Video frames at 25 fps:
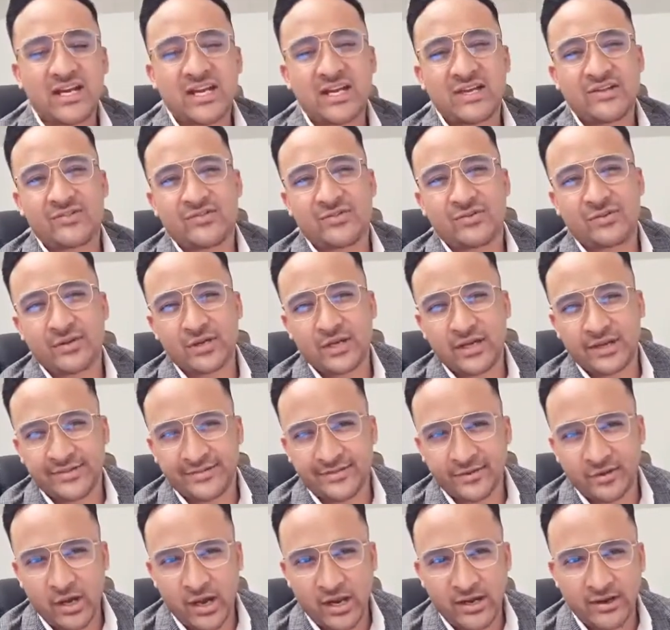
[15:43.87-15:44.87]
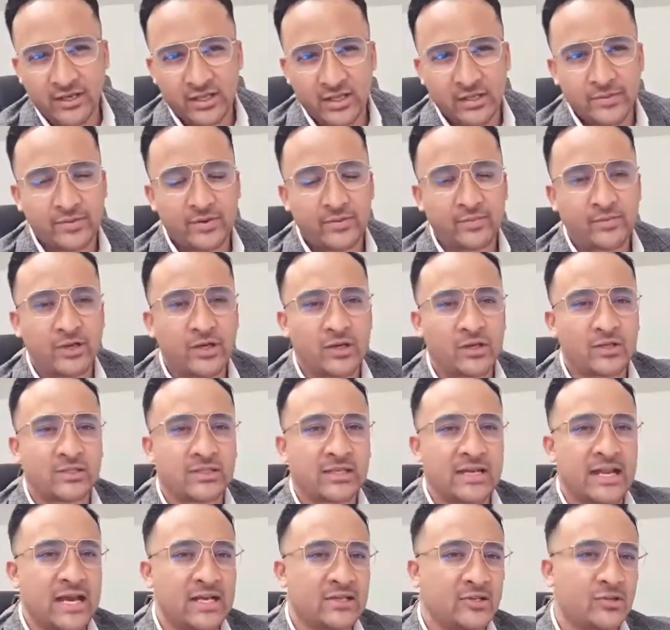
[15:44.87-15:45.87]
It's kind of given
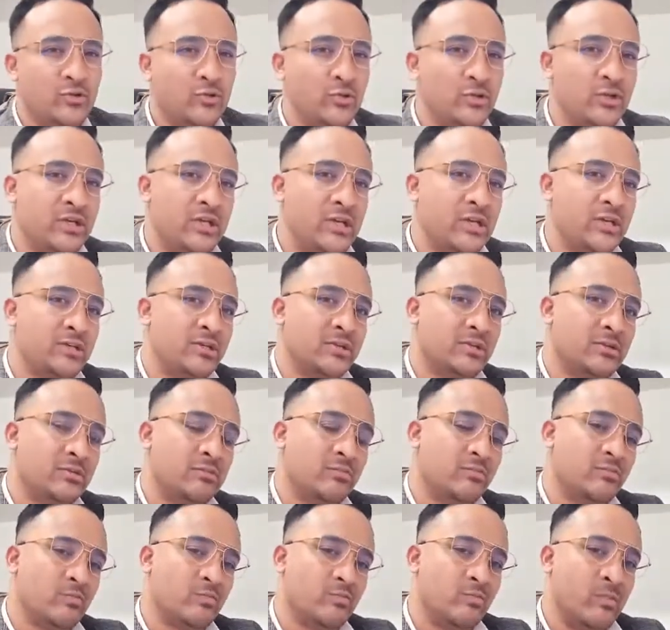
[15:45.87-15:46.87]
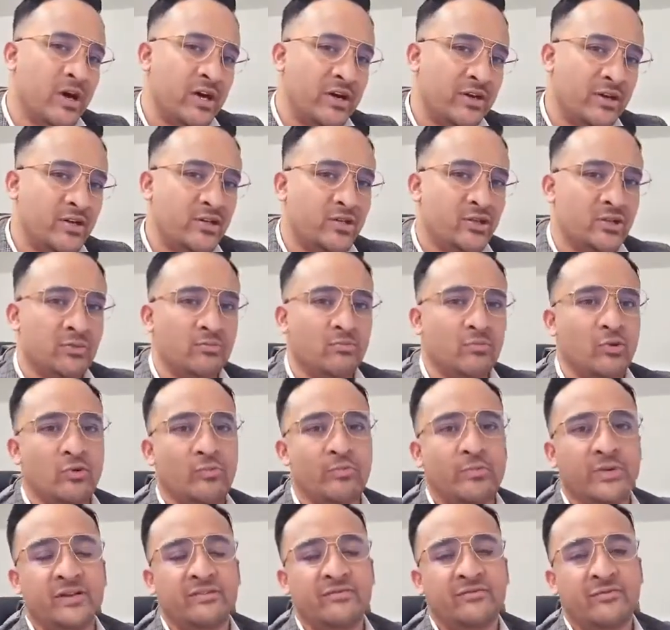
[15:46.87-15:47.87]
because the last 2 years migration
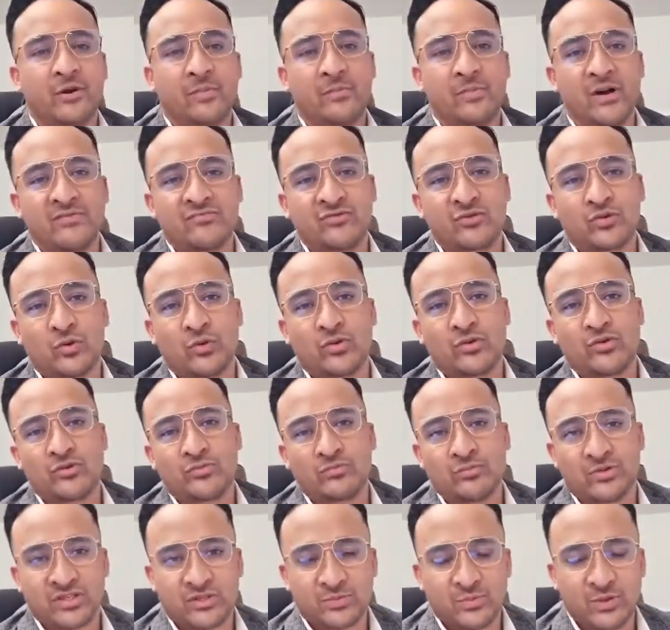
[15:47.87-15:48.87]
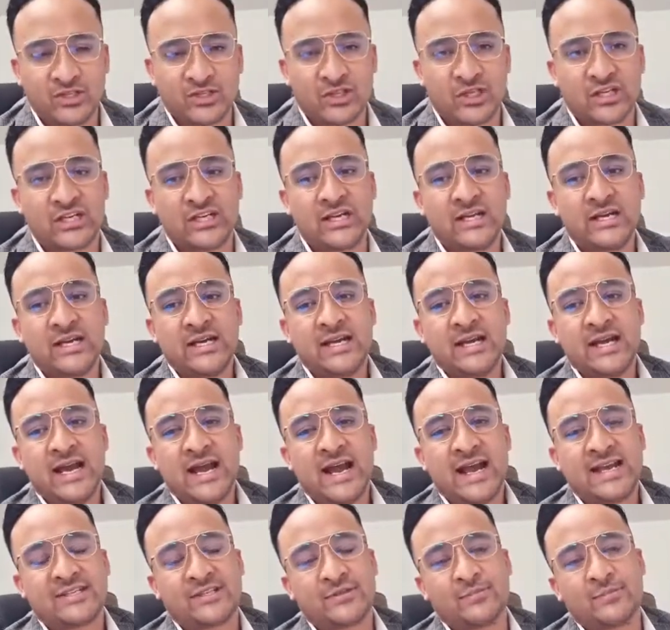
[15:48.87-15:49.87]
movement from offshore especially
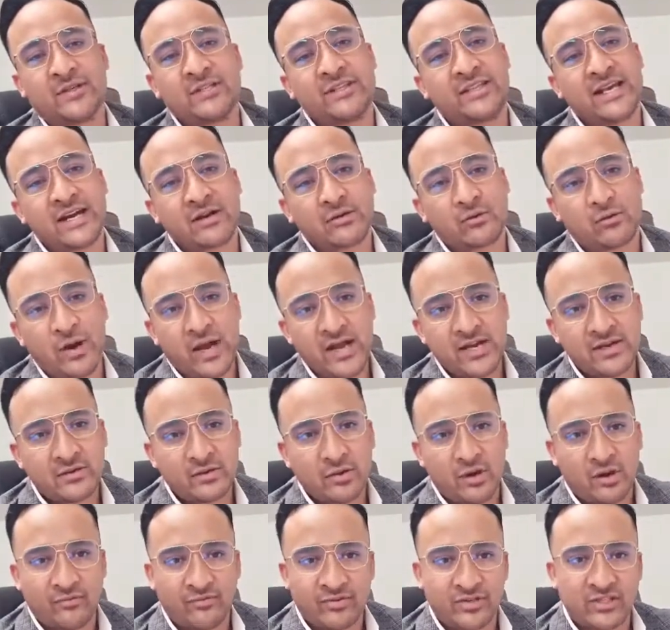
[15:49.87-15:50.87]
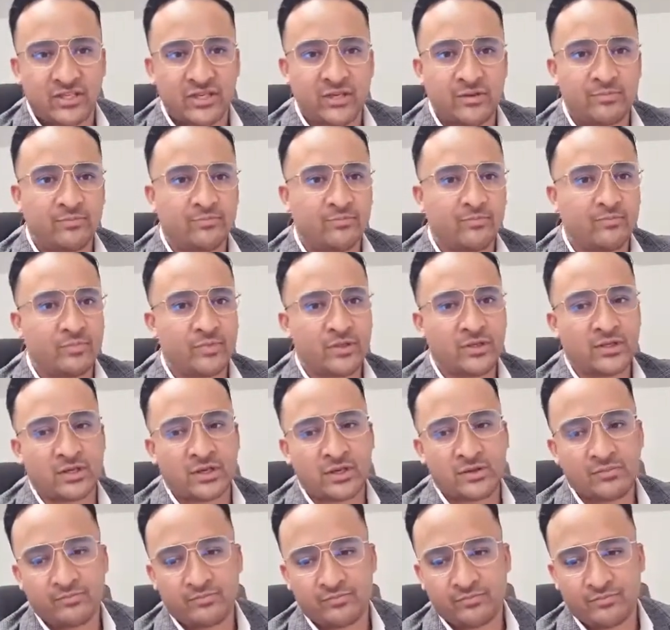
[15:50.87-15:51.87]
hasn't been that great, obviously,
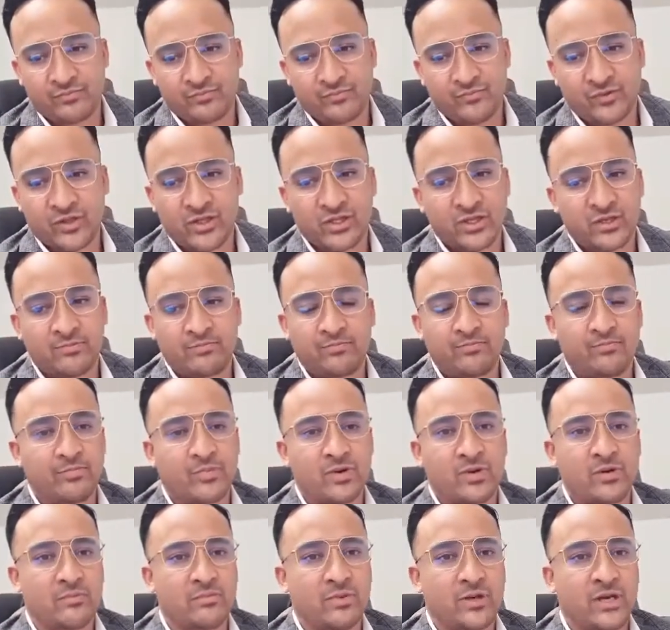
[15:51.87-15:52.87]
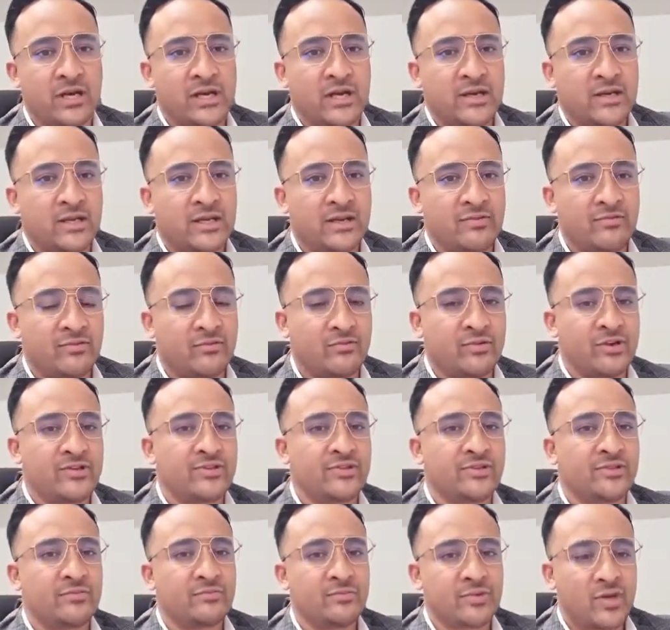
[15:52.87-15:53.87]
for the given
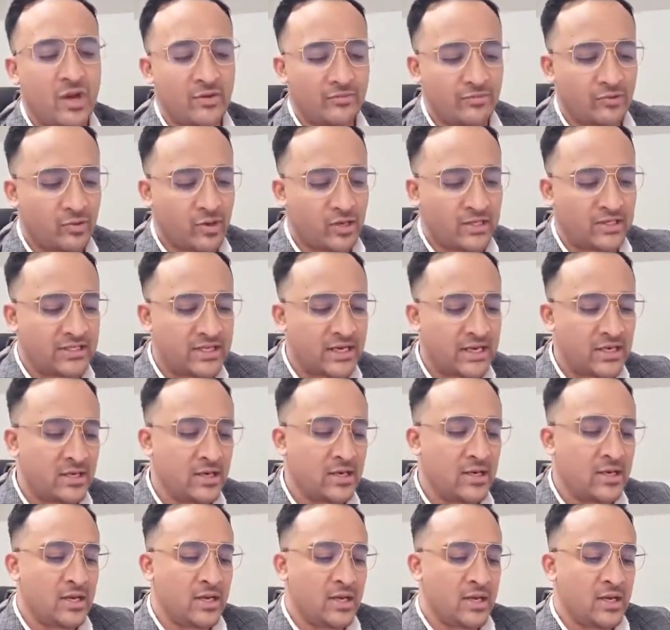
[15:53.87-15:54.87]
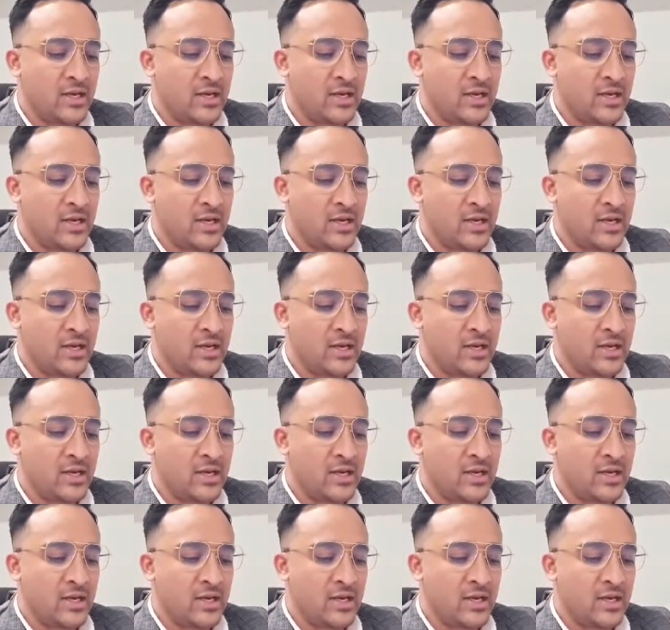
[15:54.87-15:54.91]
reason, COVID-19.